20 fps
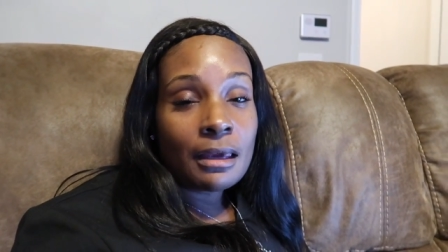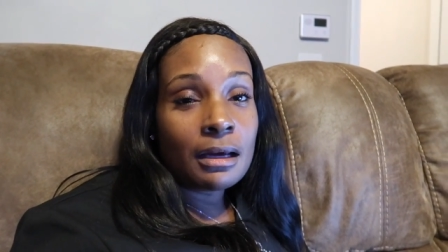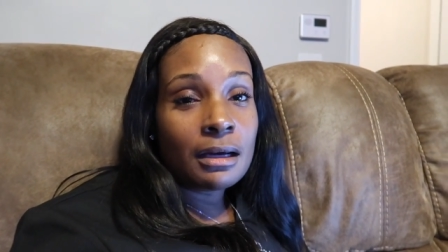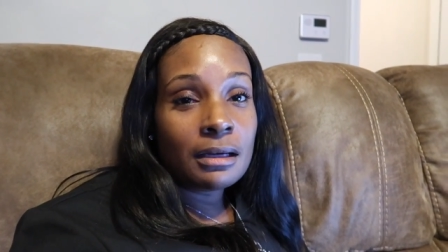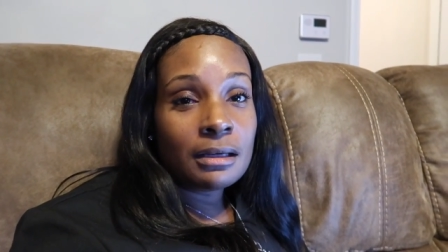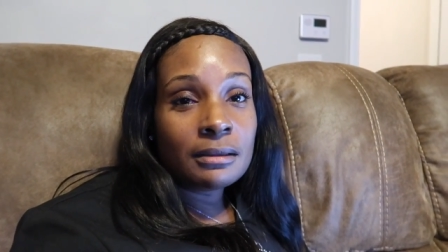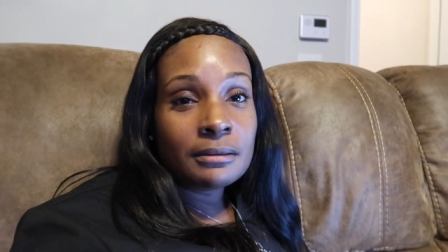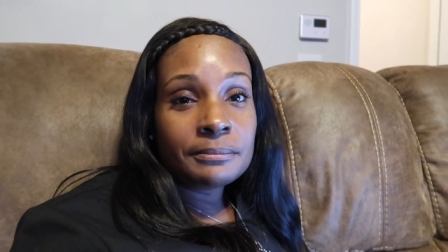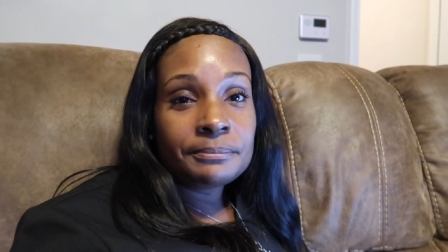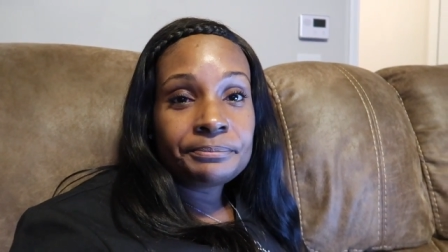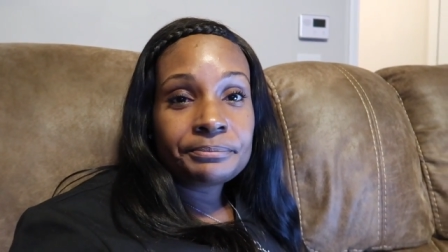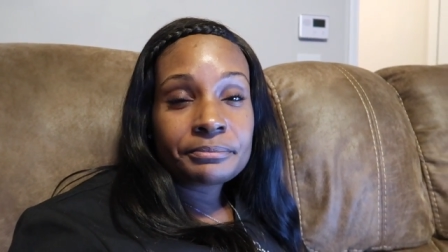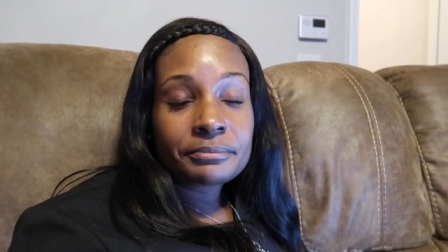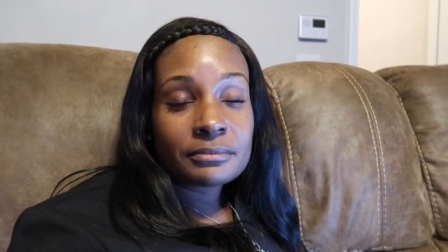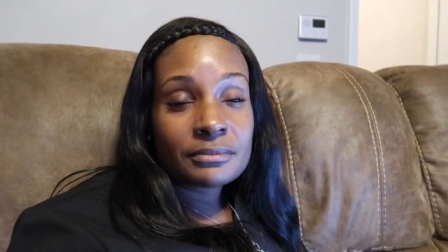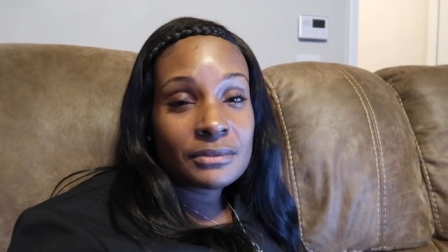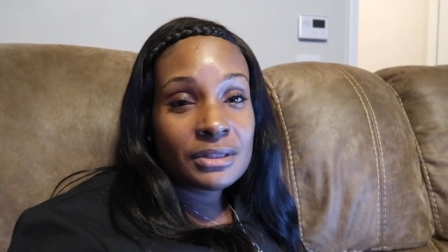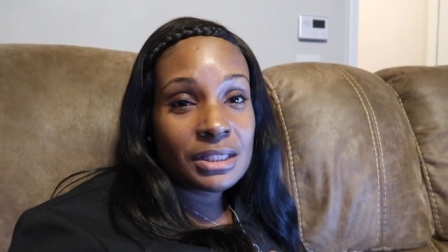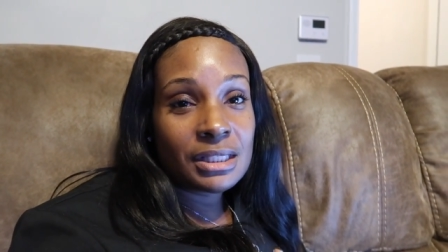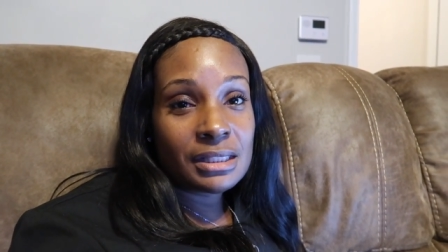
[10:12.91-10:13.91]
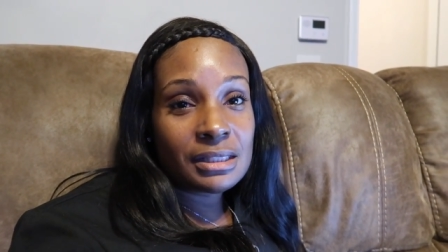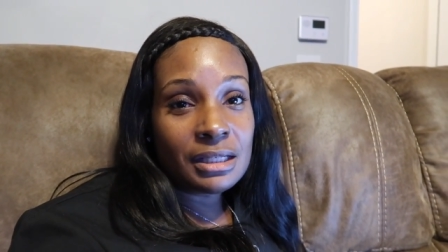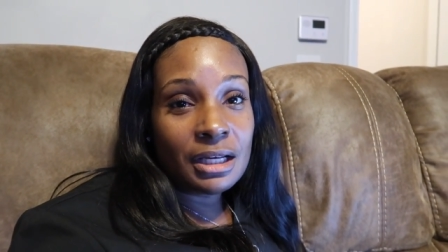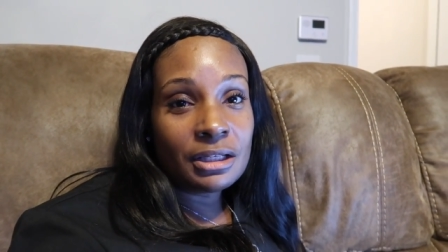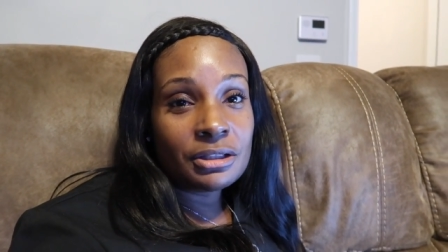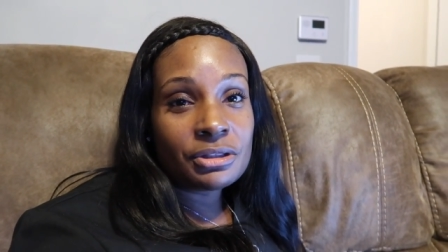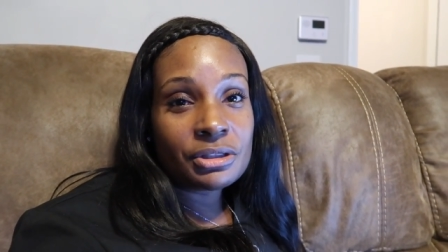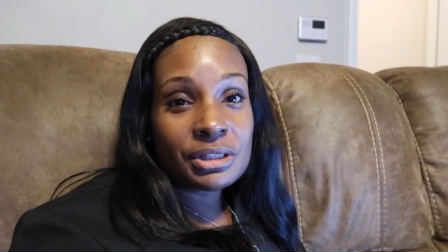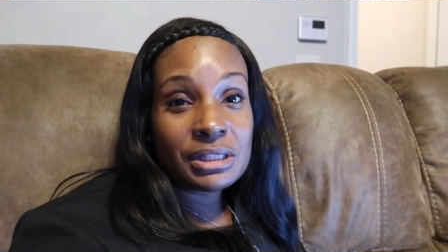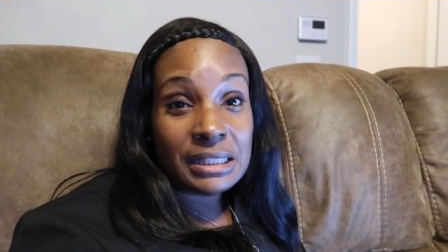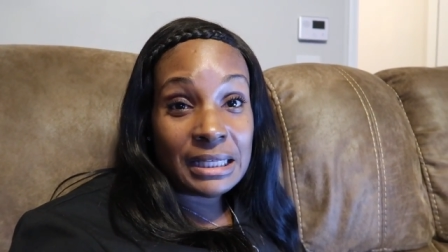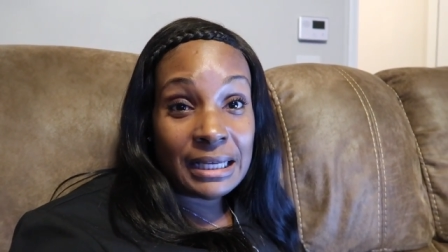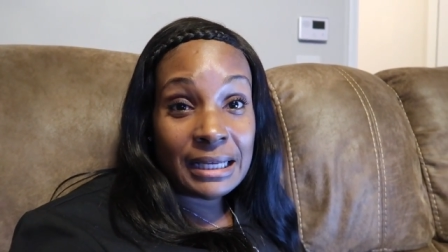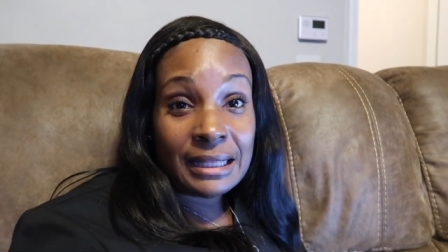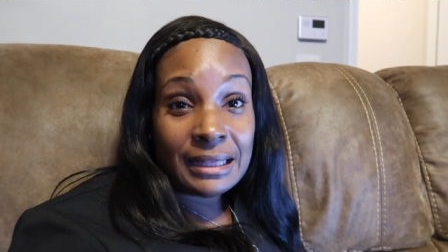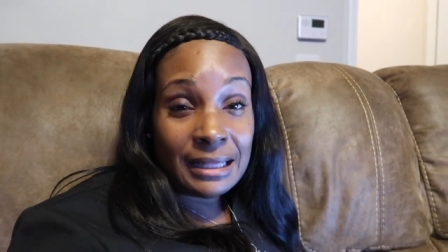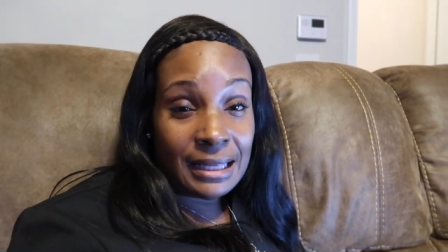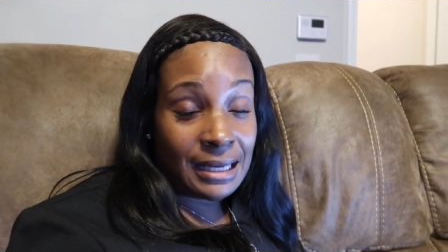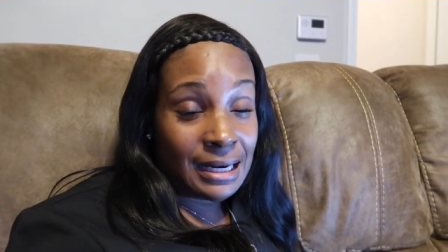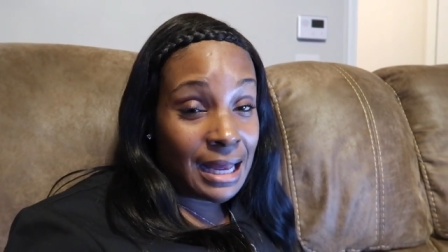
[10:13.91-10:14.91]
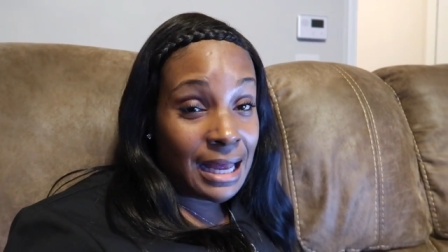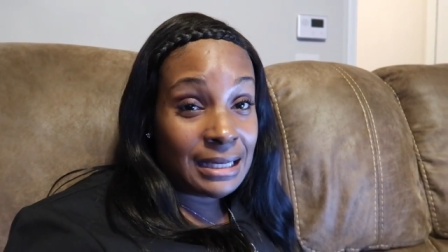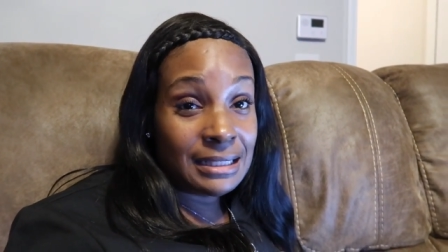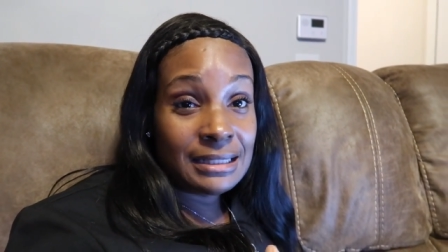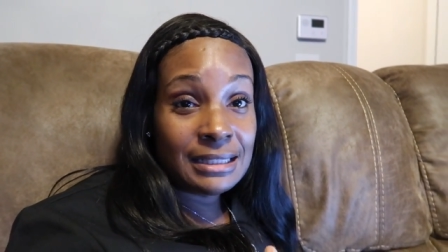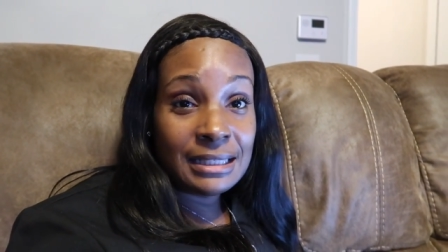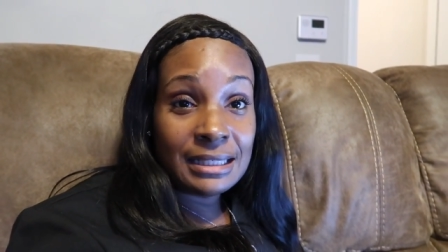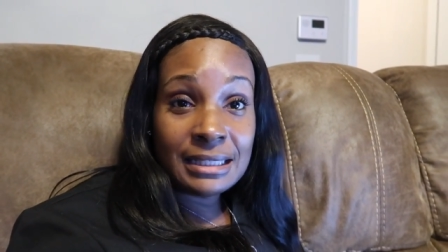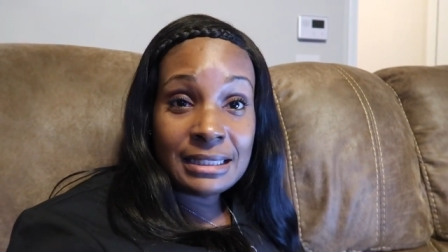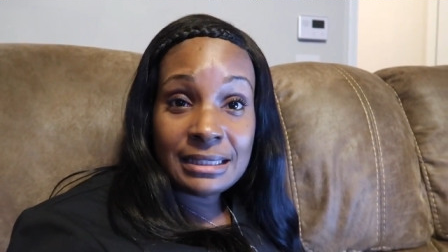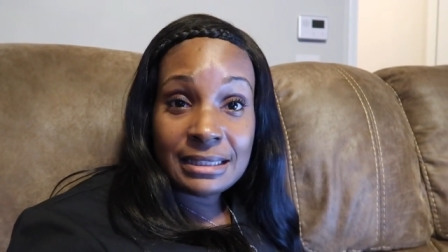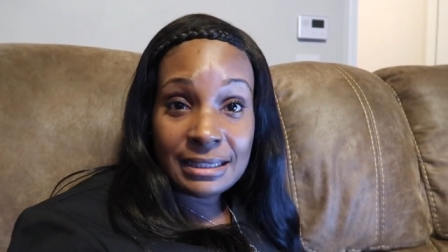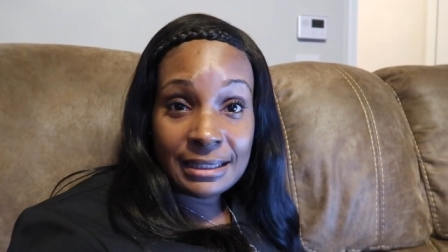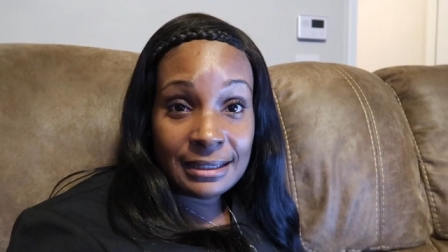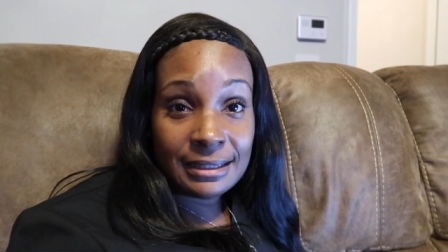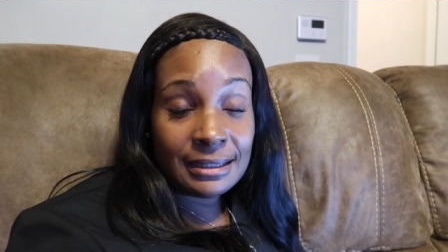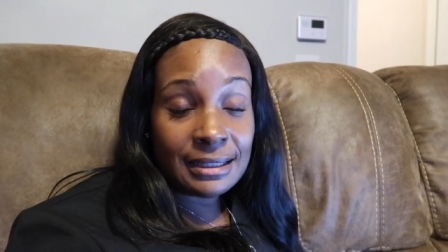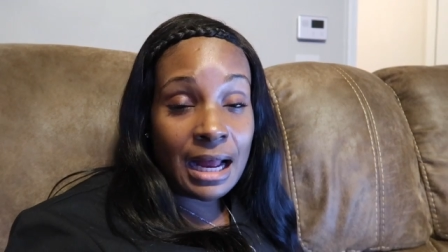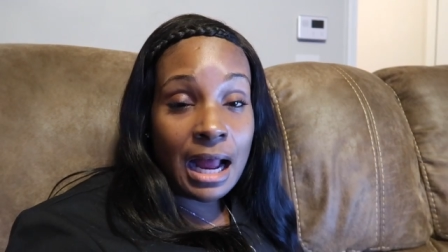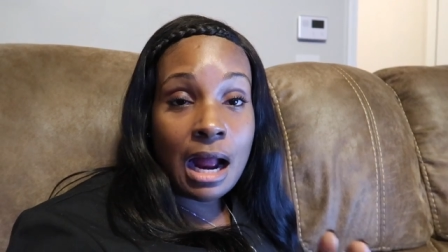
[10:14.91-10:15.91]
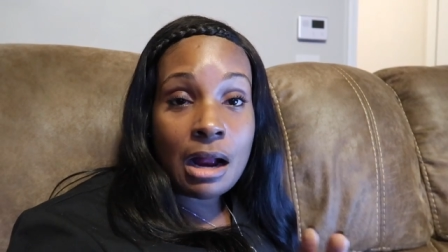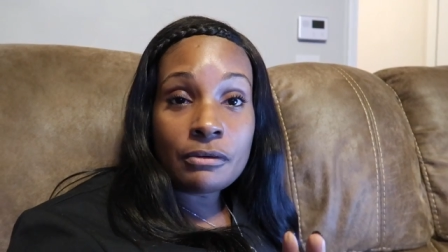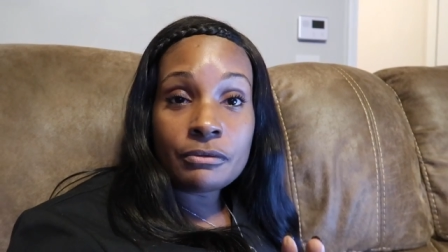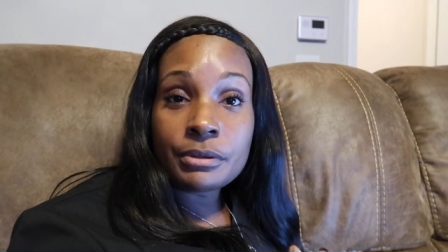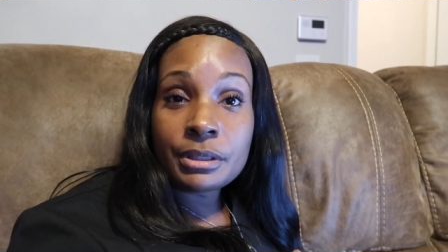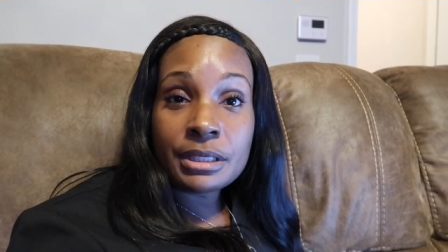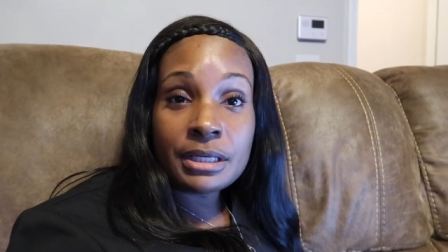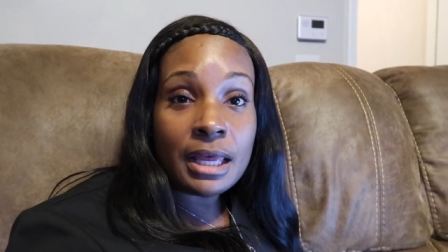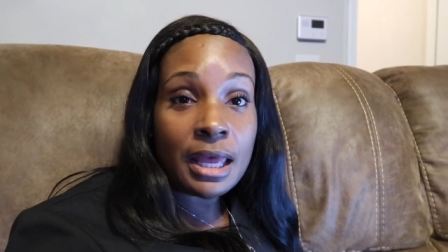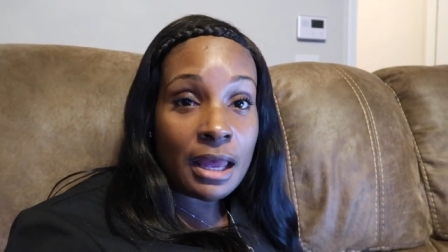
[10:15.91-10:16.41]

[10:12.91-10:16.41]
um, just understand that i did see it i read